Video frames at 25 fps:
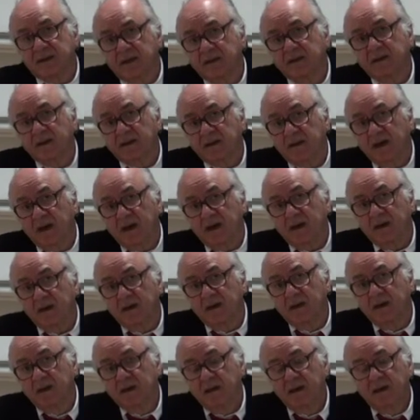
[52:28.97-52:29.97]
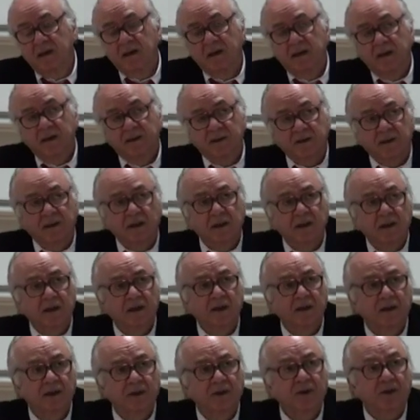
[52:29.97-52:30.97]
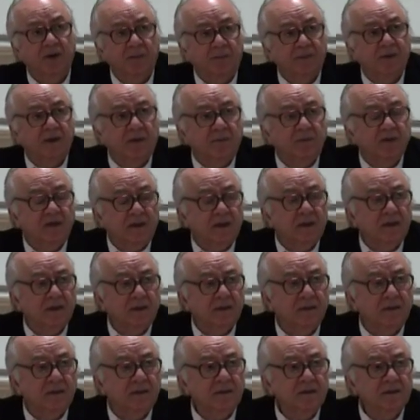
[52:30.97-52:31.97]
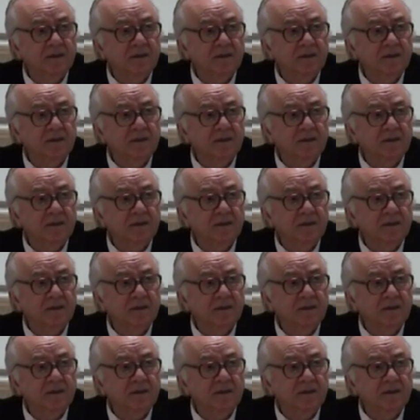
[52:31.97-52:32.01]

other than the European modernity.